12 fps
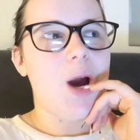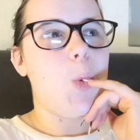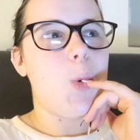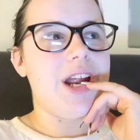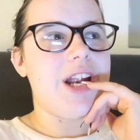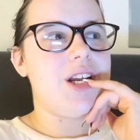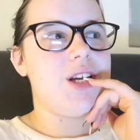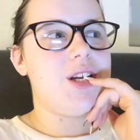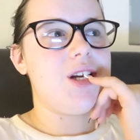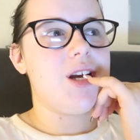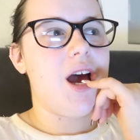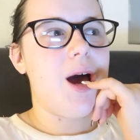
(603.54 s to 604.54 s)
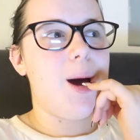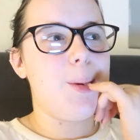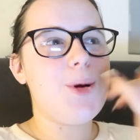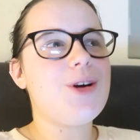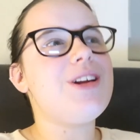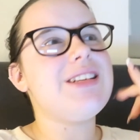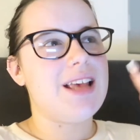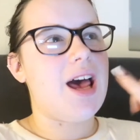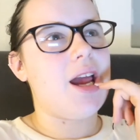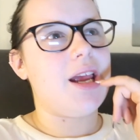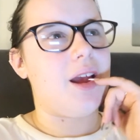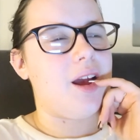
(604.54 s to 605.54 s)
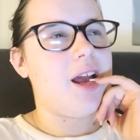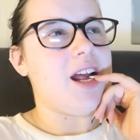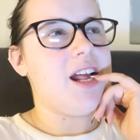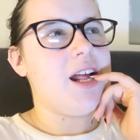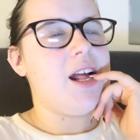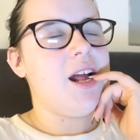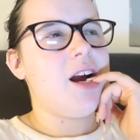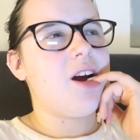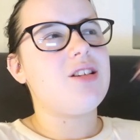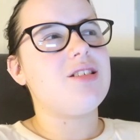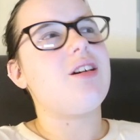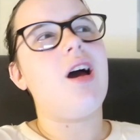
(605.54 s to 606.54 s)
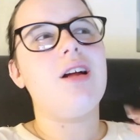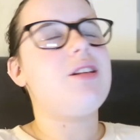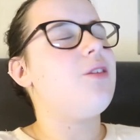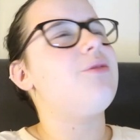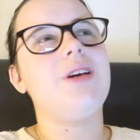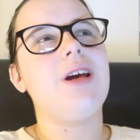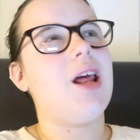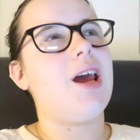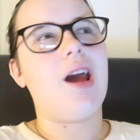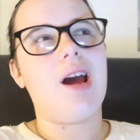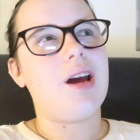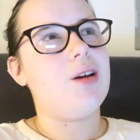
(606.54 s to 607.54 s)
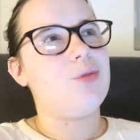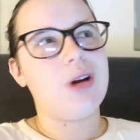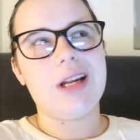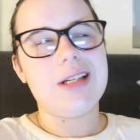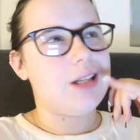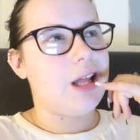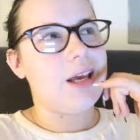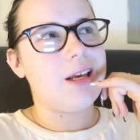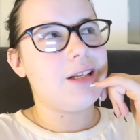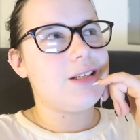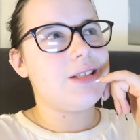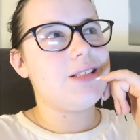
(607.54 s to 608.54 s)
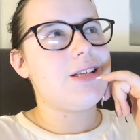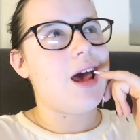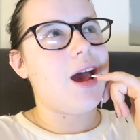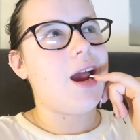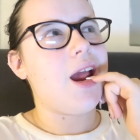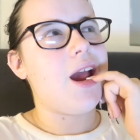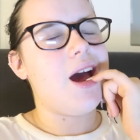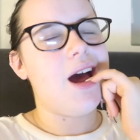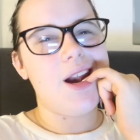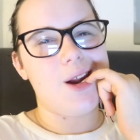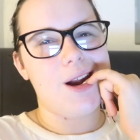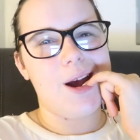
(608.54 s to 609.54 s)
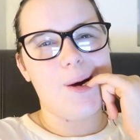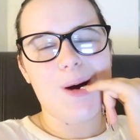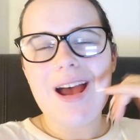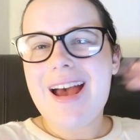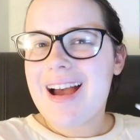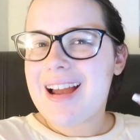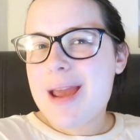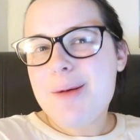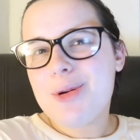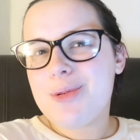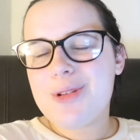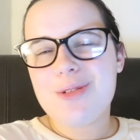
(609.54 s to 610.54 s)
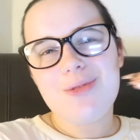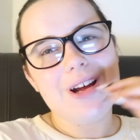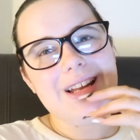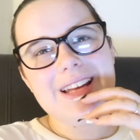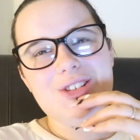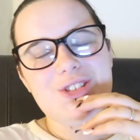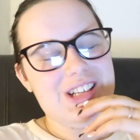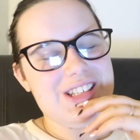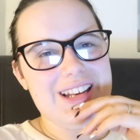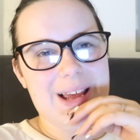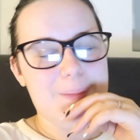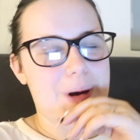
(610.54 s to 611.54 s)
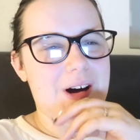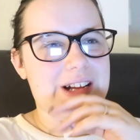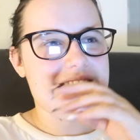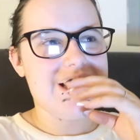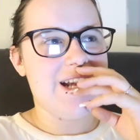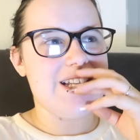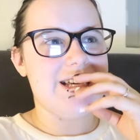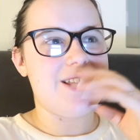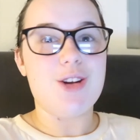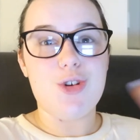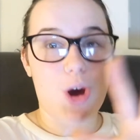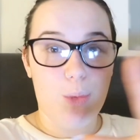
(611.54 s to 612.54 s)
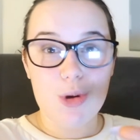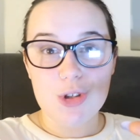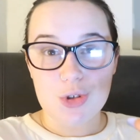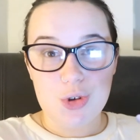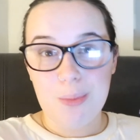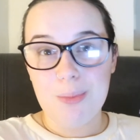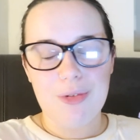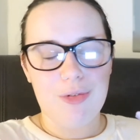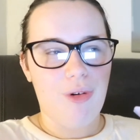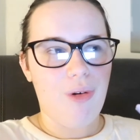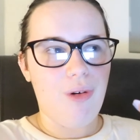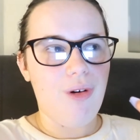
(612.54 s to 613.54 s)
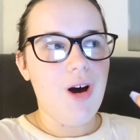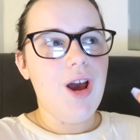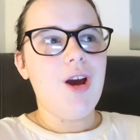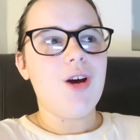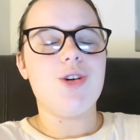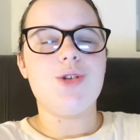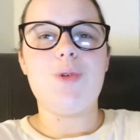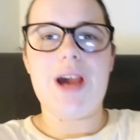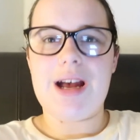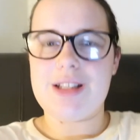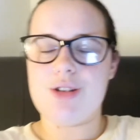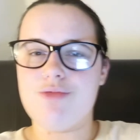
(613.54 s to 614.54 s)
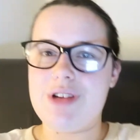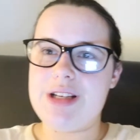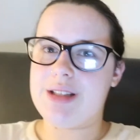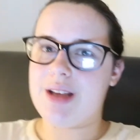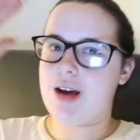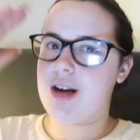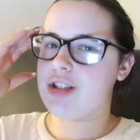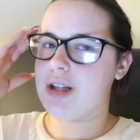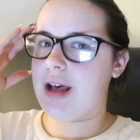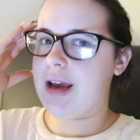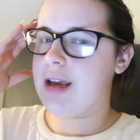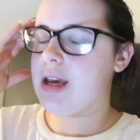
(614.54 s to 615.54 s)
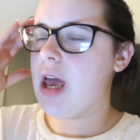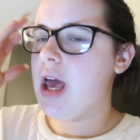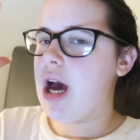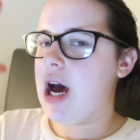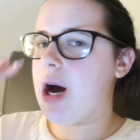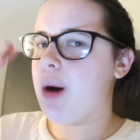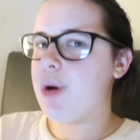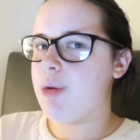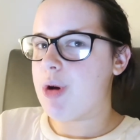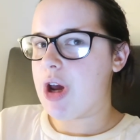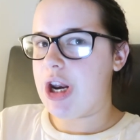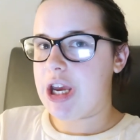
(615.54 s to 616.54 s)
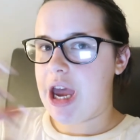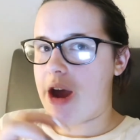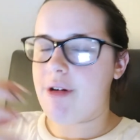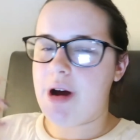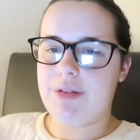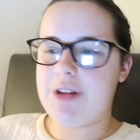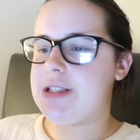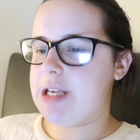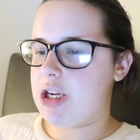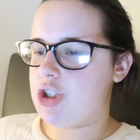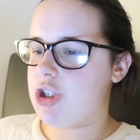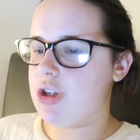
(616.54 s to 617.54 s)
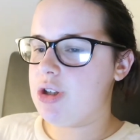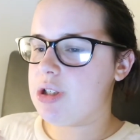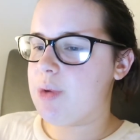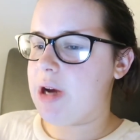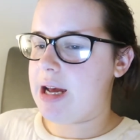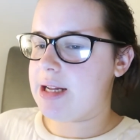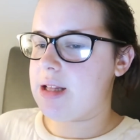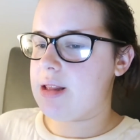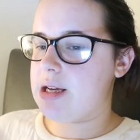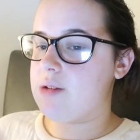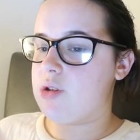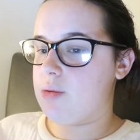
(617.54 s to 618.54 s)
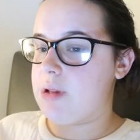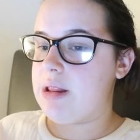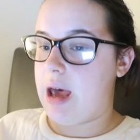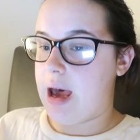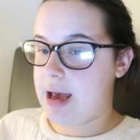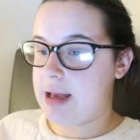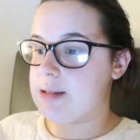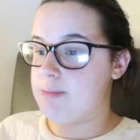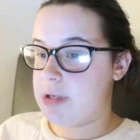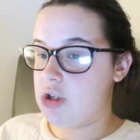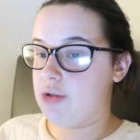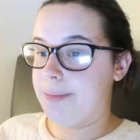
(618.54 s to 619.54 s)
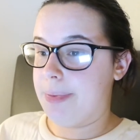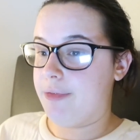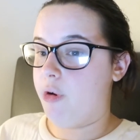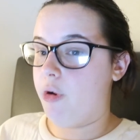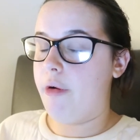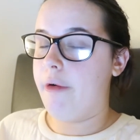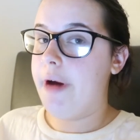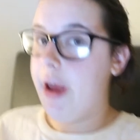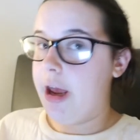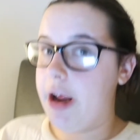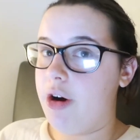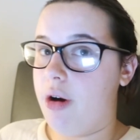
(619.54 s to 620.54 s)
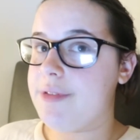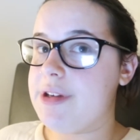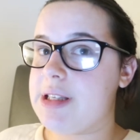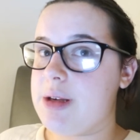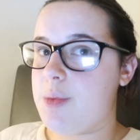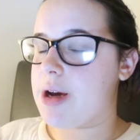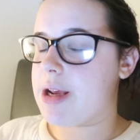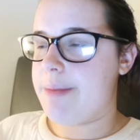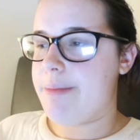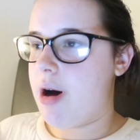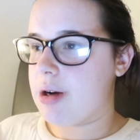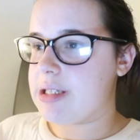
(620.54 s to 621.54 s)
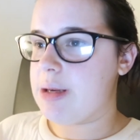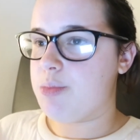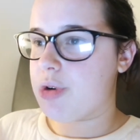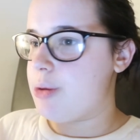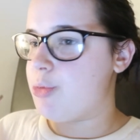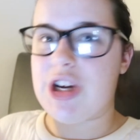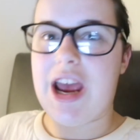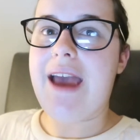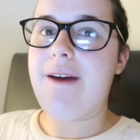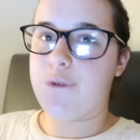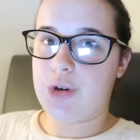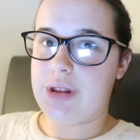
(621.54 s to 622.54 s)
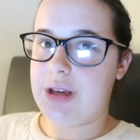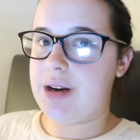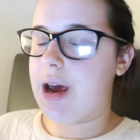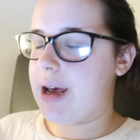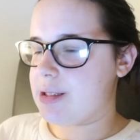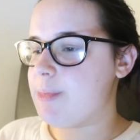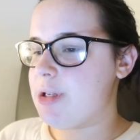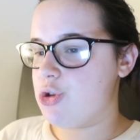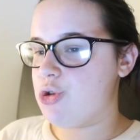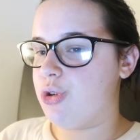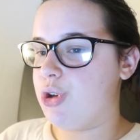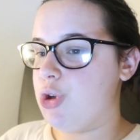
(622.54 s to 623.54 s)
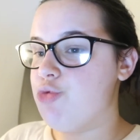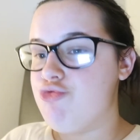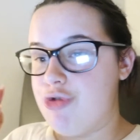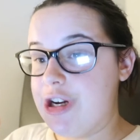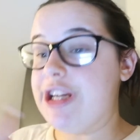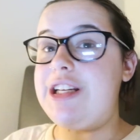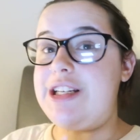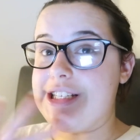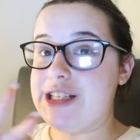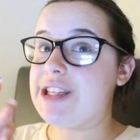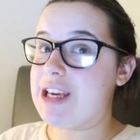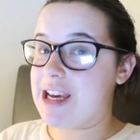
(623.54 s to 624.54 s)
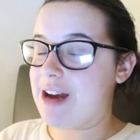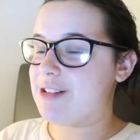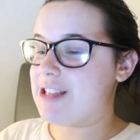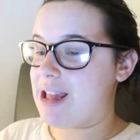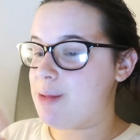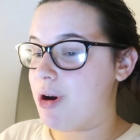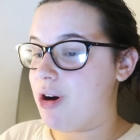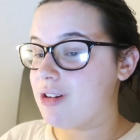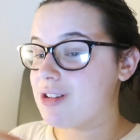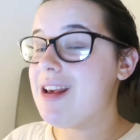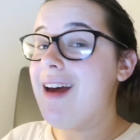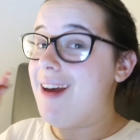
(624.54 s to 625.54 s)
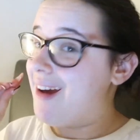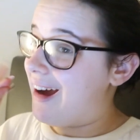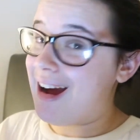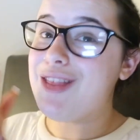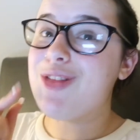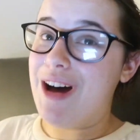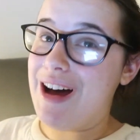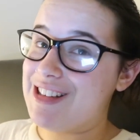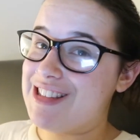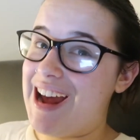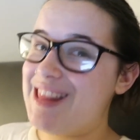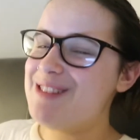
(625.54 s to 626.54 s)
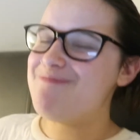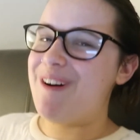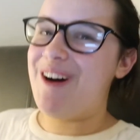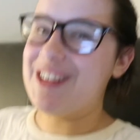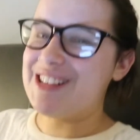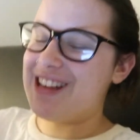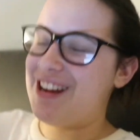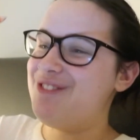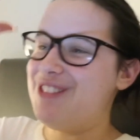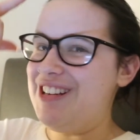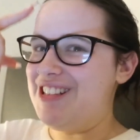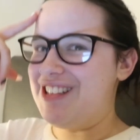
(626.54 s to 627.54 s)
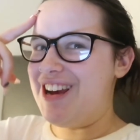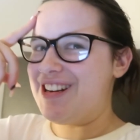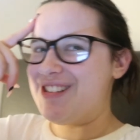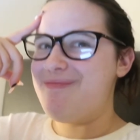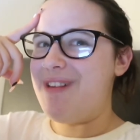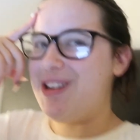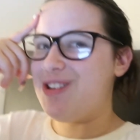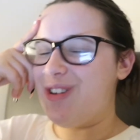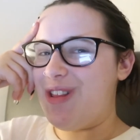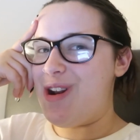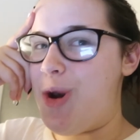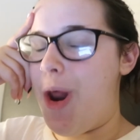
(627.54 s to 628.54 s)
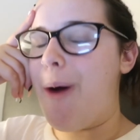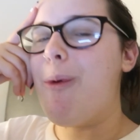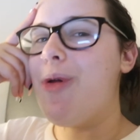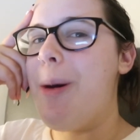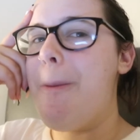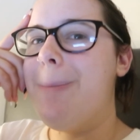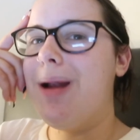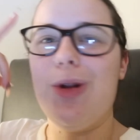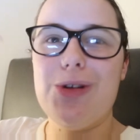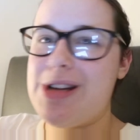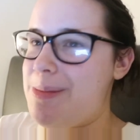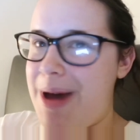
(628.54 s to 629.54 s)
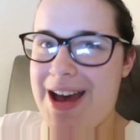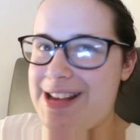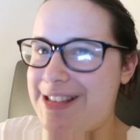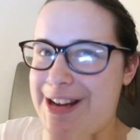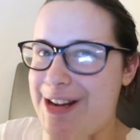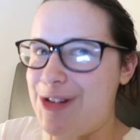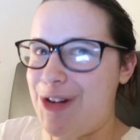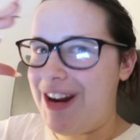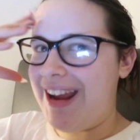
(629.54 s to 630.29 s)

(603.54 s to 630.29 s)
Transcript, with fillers: which I'm not gonna say because I, I don't feel like I can really like say I don't know. I came up with a really interesting like marketing idea that no one's done before because we had to research like how we were going to get around these issues and we had to think of something that hasn't been done before and obviously working in marketing pretty much everything has been done. You really need to think outside the box. I thought outside the box. I researched and made sure that no other bloody person had done